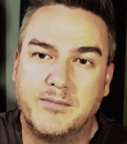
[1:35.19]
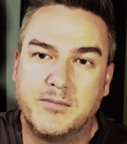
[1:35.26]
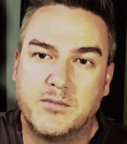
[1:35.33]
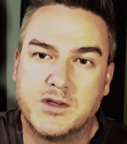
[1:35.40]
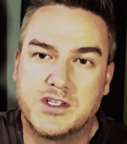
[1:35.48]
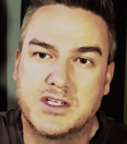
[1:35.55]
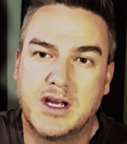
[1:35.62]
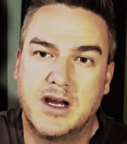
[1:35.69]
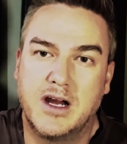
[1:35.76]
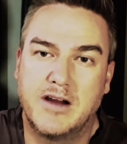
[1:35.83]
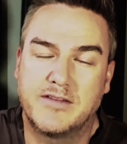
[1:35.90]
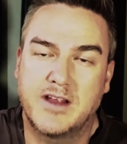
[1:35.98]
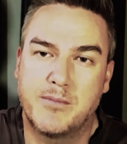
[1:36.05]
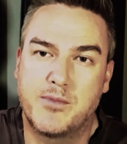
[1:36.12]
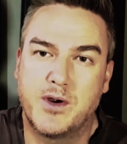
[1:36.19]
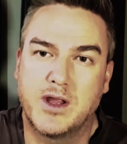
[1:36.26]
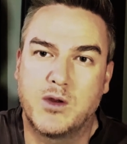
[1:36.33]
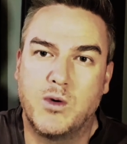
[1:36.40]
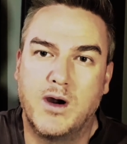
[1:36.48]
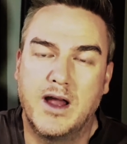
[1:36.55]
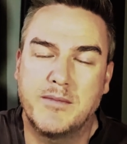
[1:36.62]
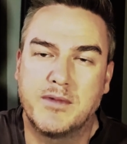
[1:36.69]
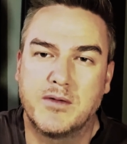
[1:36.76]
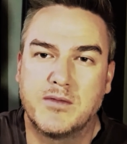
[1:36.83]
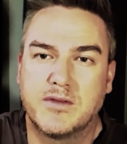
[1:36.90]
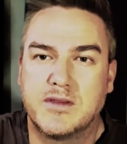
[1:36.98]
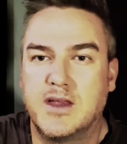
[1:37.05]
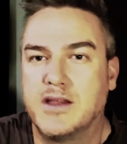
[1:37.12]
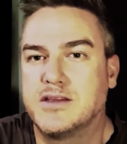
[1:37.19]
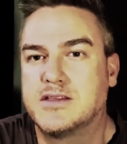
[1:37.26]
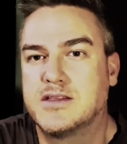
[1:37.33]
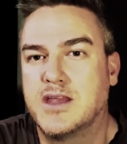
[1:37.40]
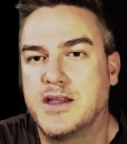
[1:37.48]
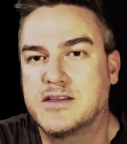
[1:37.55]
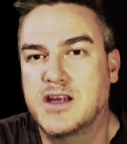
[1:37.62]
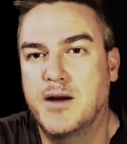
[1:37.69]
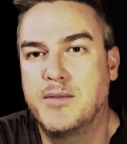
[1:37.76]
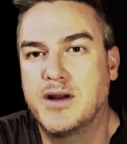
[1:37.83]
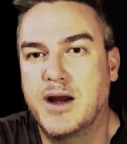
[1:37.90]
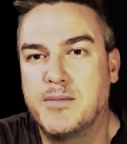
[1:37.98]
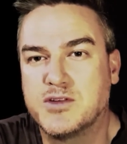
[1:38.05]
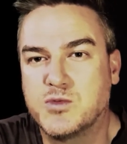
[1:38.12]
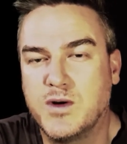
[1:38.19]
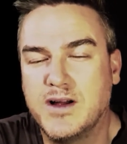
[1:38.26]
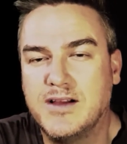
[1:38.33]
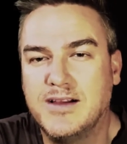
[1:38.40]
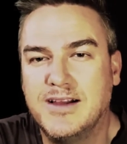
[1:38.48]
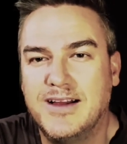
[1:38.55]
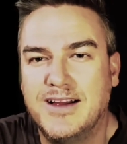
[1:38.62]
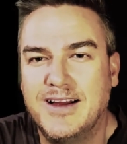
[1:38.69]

which I've kept pretty quiet, but that's coming up as well.